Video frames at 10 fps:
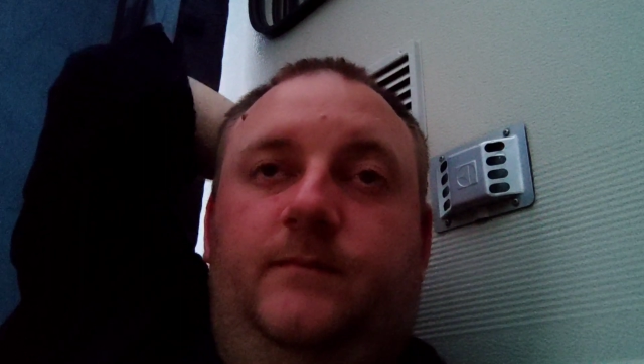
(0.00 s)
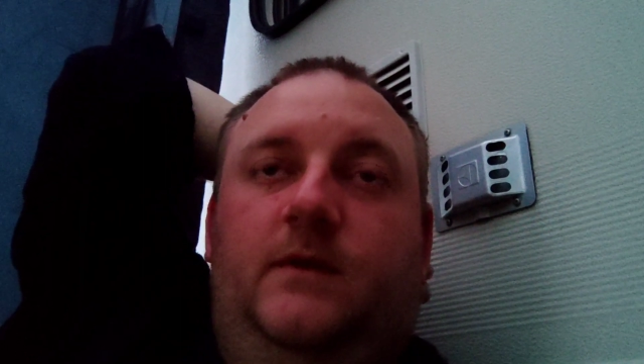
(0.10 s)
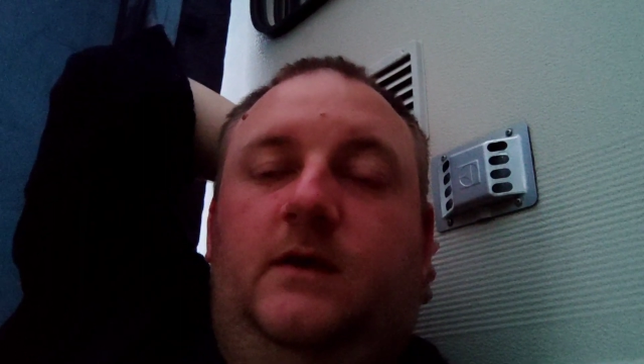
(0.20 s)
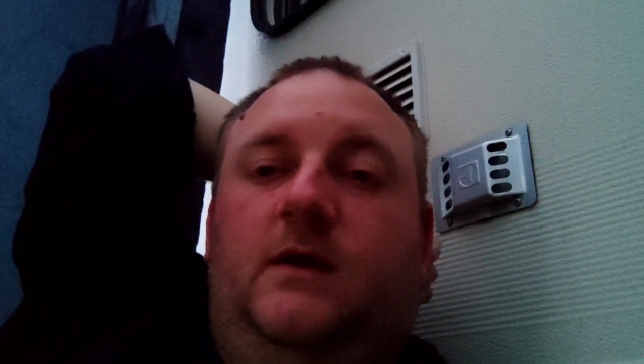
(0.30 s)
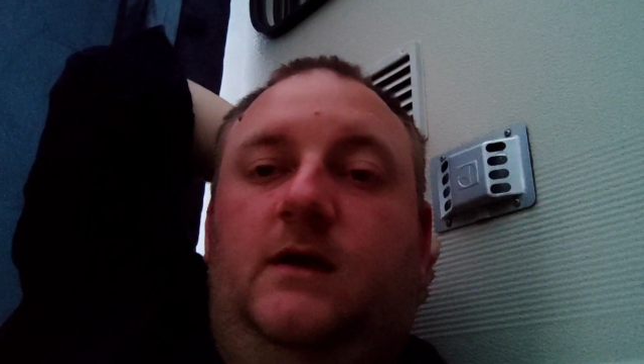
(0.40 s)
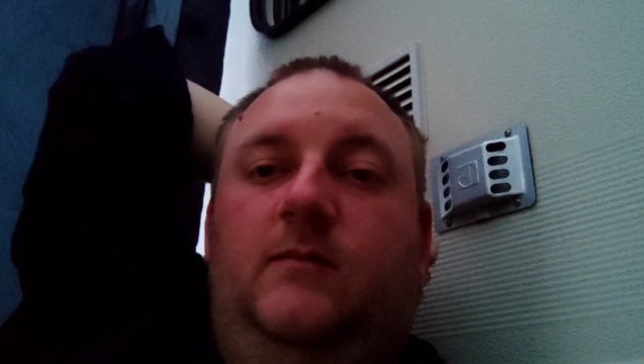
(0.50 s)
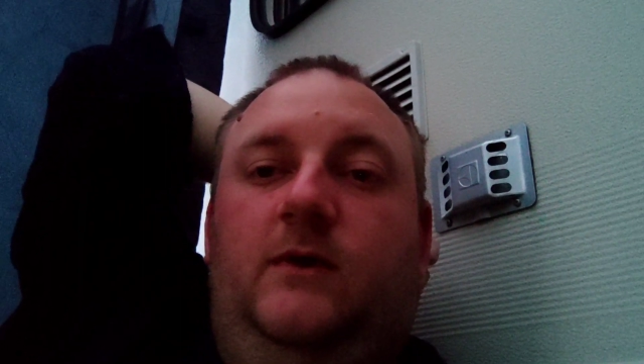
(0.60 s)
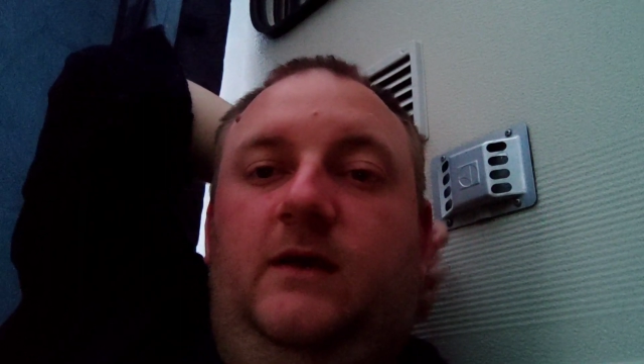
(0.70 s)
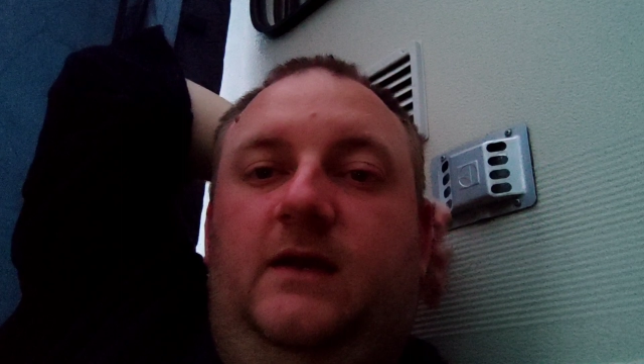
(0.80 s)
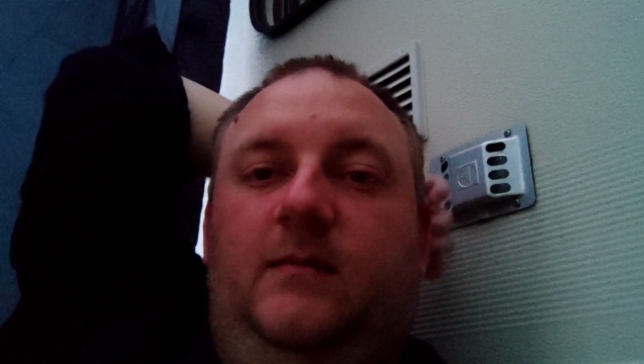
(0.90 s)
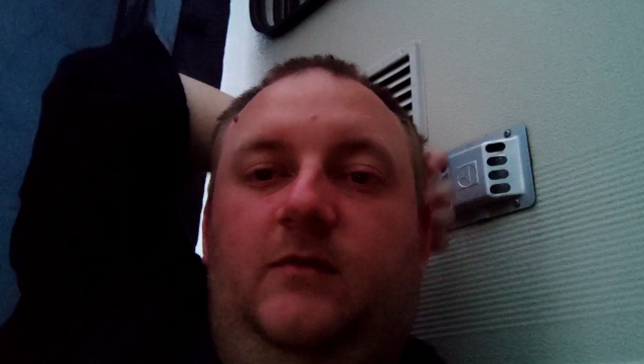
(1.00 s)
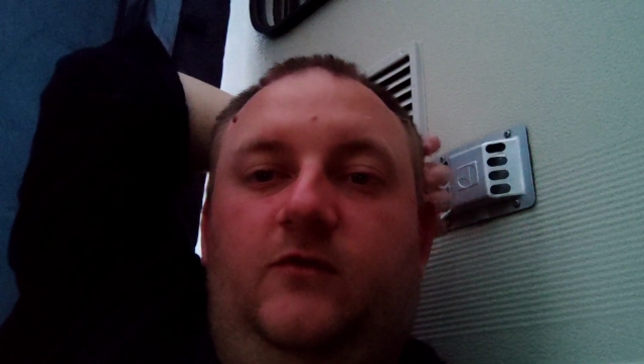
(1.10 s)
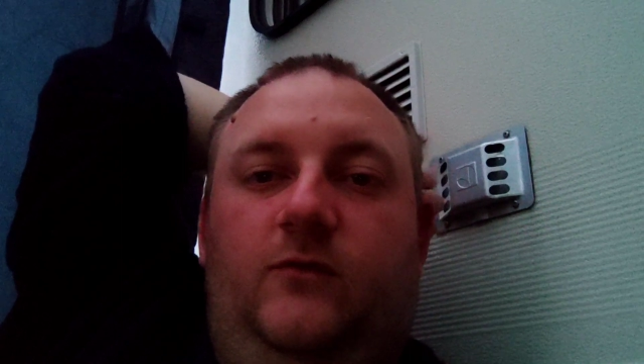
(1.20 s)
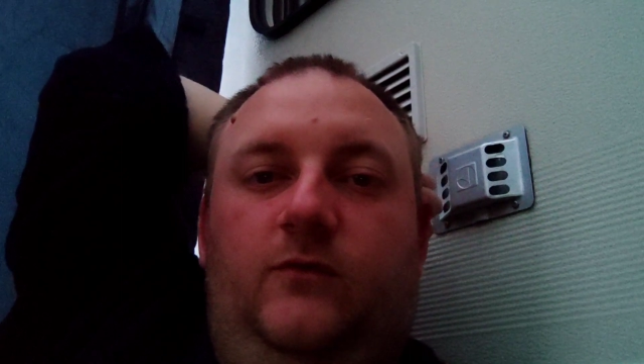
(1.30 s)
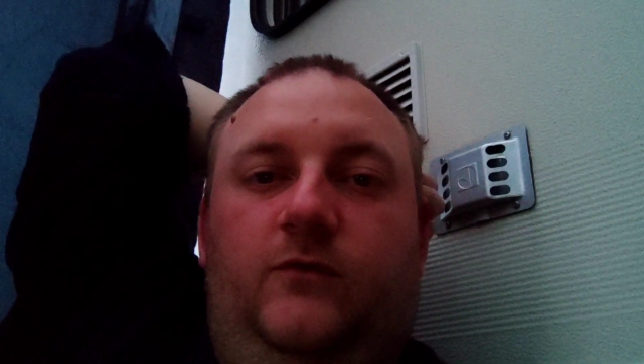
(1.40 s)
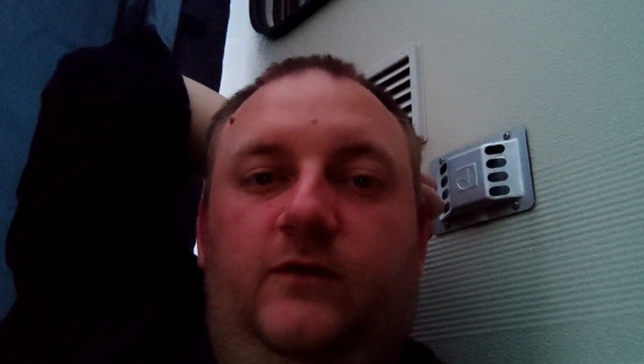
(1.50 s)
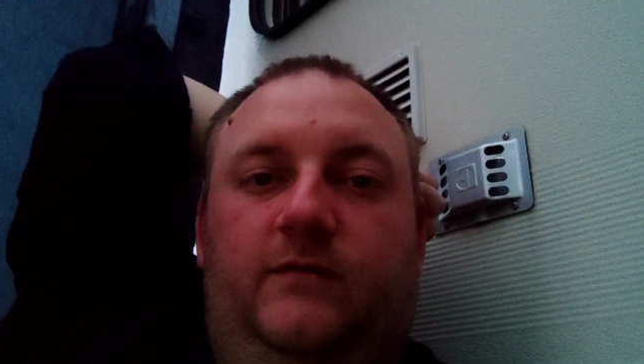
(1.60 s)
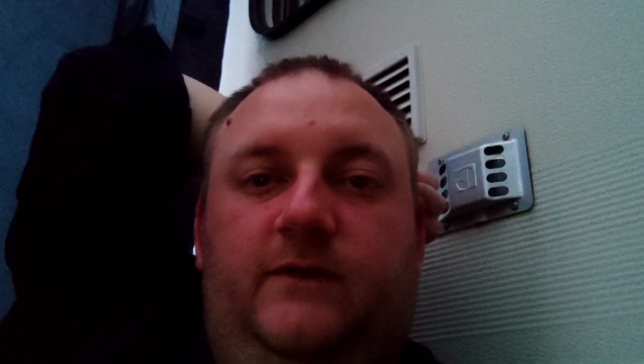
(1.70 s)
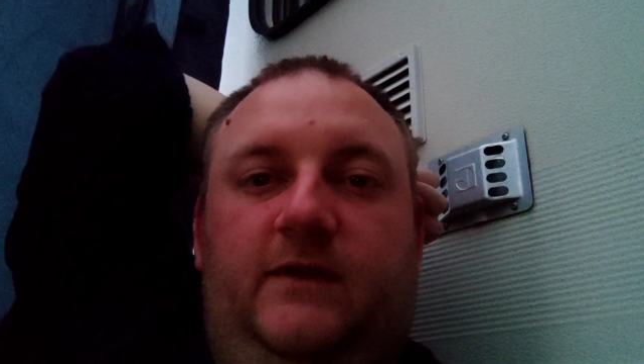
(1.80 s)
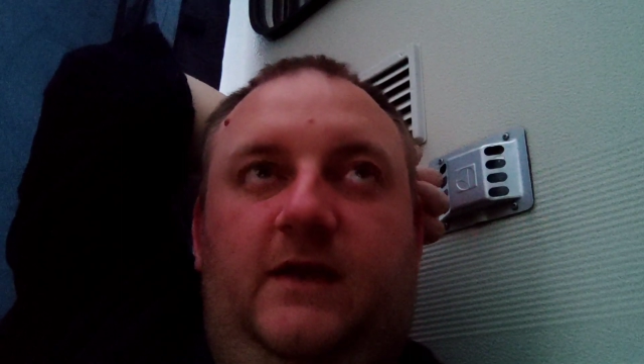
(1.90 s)
I can't really get my
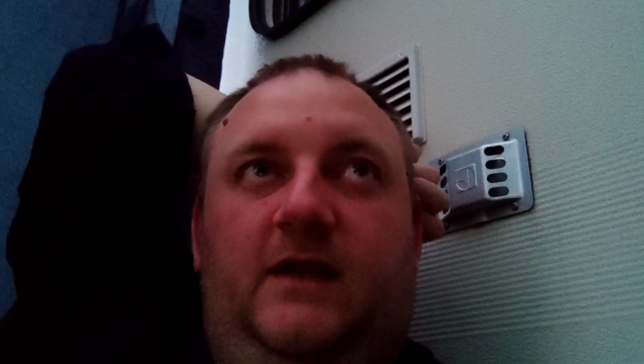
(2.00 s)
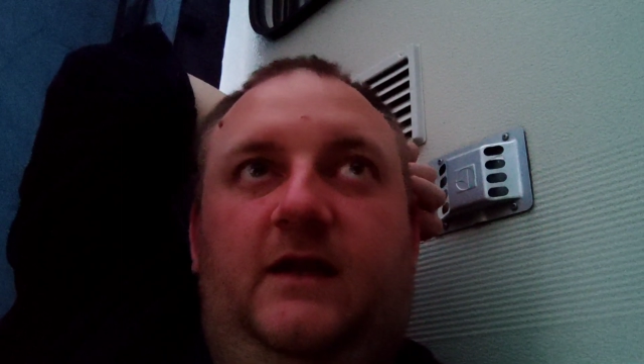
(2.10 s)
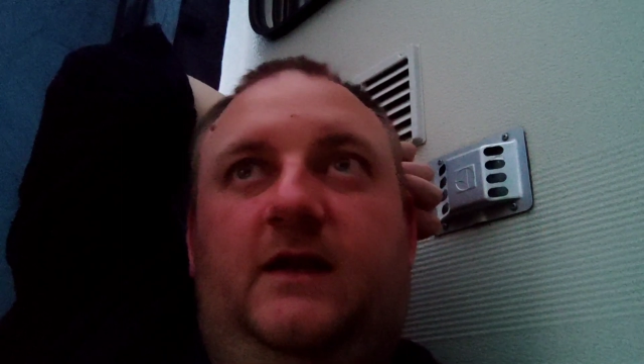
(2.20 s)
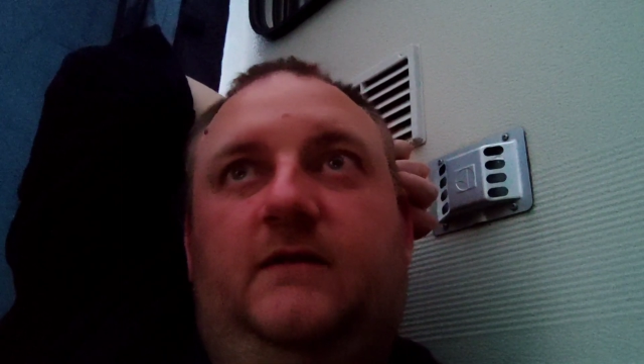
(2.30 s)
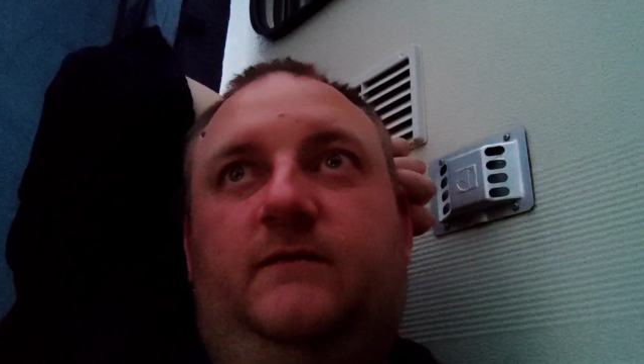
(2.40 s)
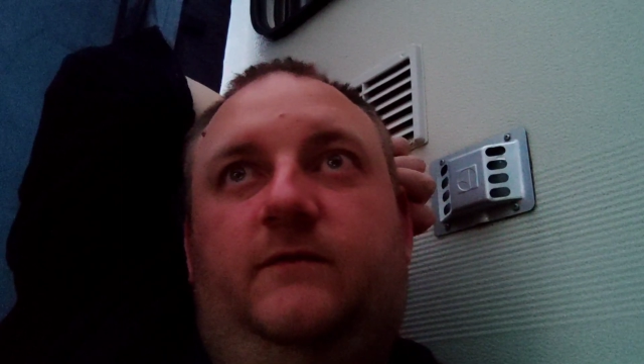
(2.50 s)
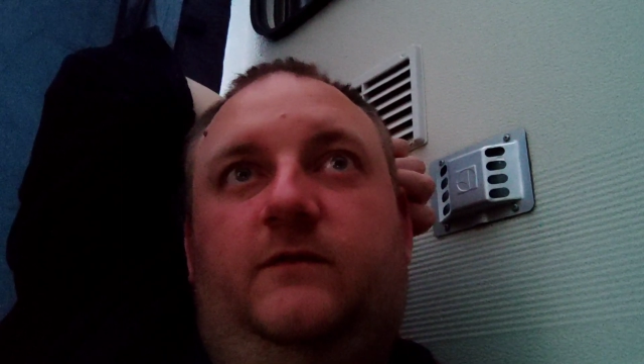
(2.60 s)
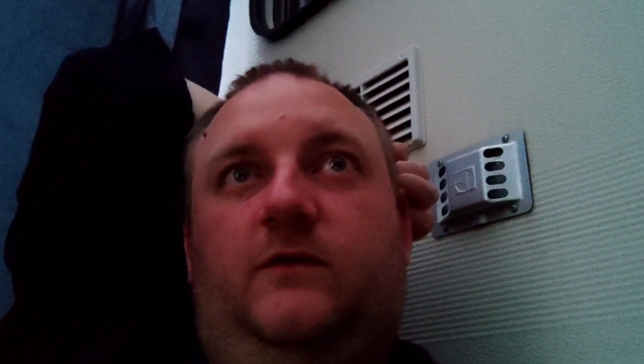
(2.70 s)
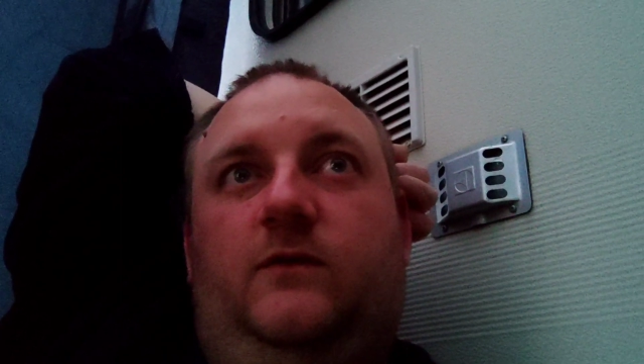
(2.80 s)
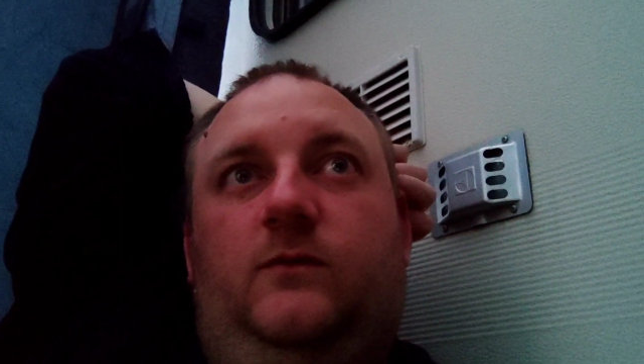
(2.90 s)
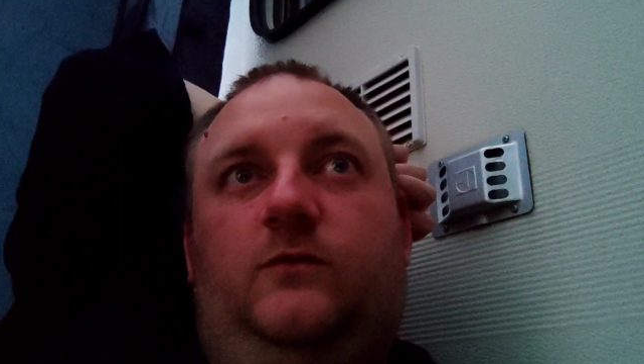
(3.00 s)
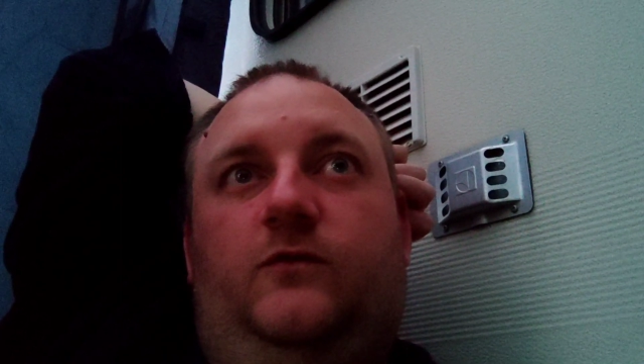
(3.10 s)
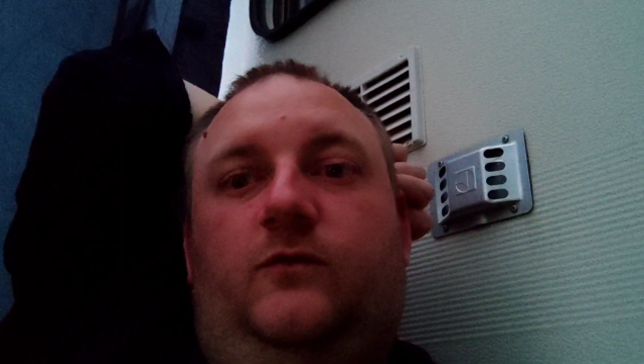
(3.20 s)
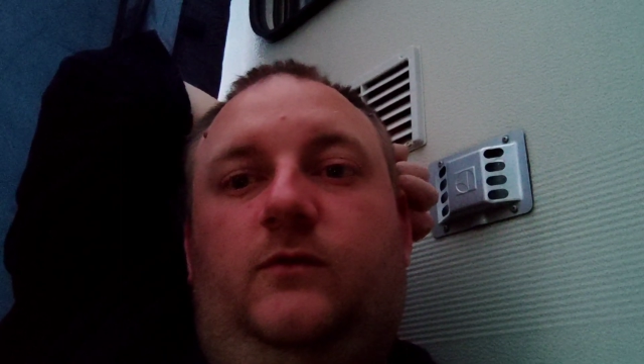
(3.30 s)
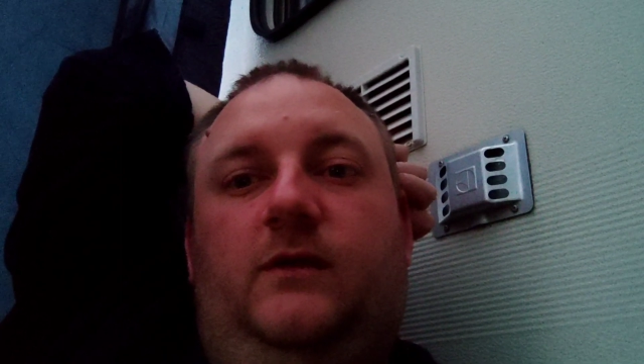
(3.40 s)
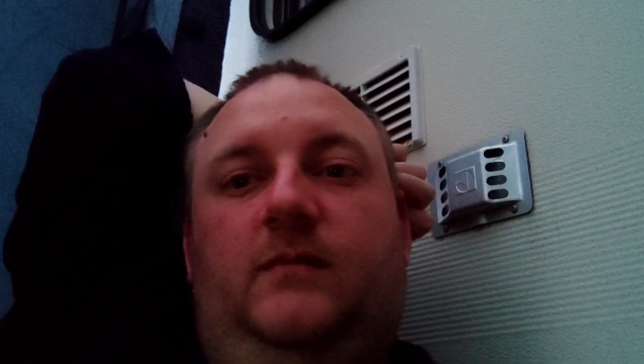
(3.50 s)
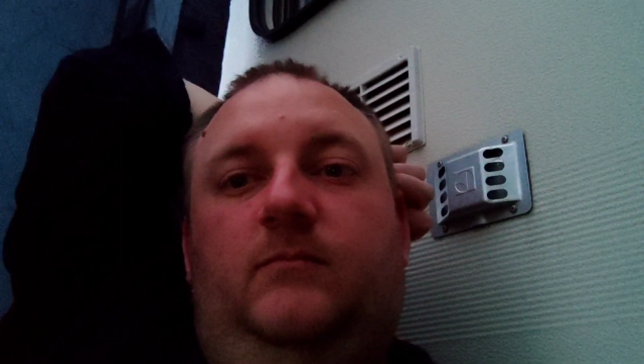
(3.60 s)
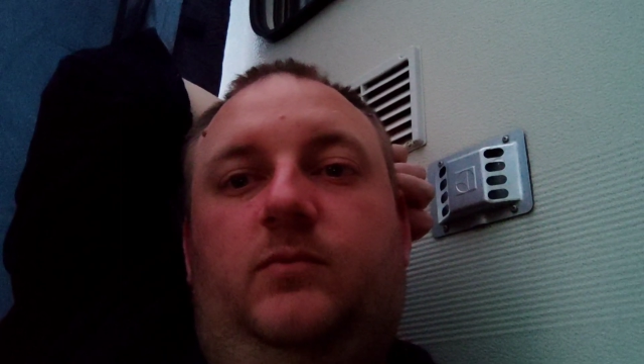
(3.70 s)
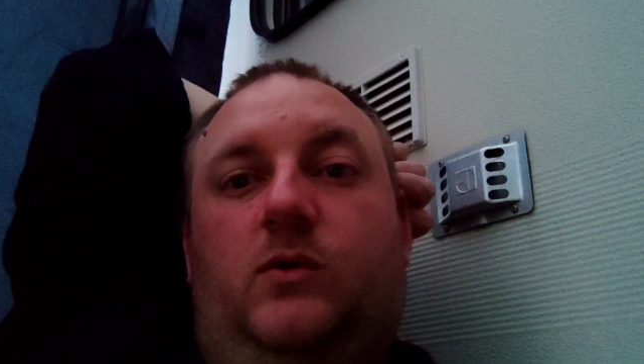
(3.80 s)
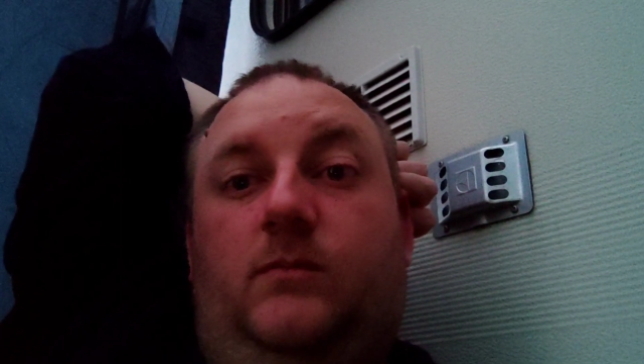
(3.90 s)
screwdriver in enough to screw it in
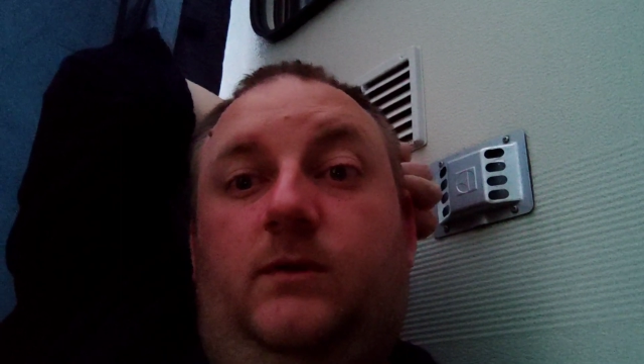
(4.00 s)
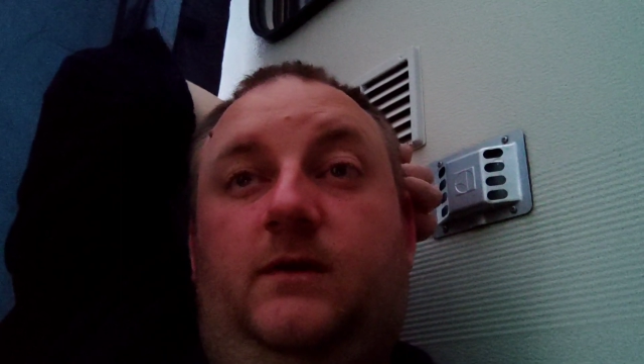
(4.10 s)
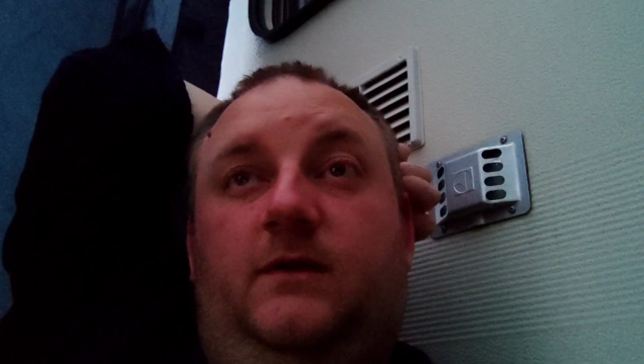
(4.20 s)
properly,